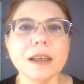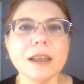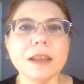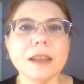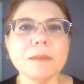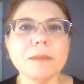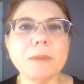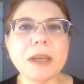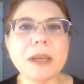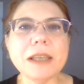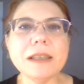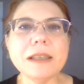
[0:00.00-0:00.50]

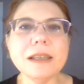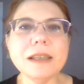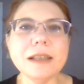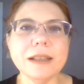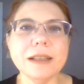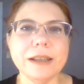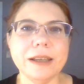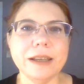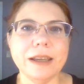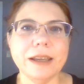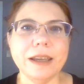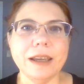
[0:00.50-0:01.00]

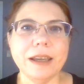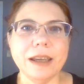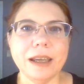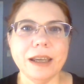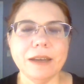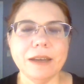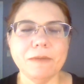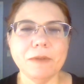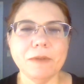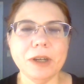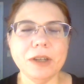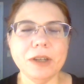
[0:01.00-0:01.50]
Basically,
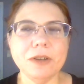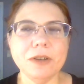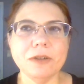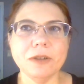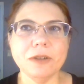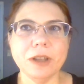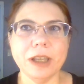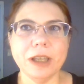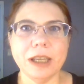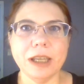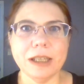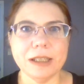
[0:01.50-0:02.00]
when you're
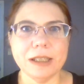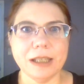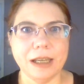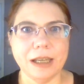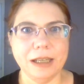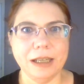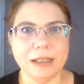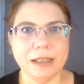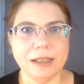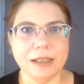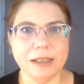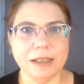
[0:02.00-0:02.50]
looking at
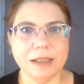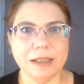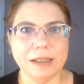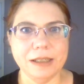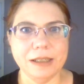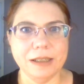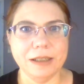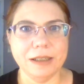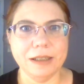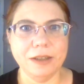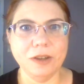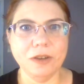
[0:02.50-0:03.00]

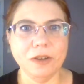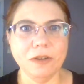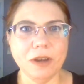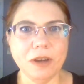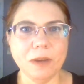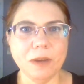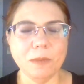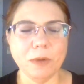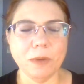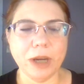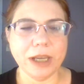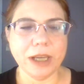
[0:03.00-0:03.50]
sciences, you
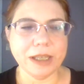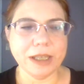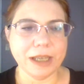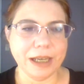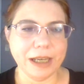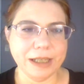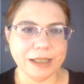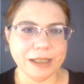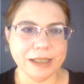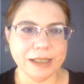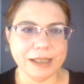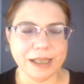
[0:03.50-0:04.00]
can break
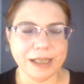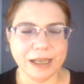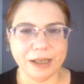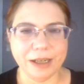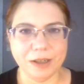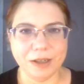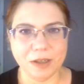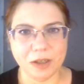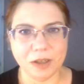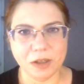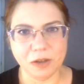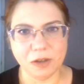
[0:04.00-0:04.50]
sciences down
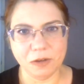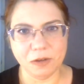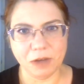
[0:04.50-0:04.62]
into two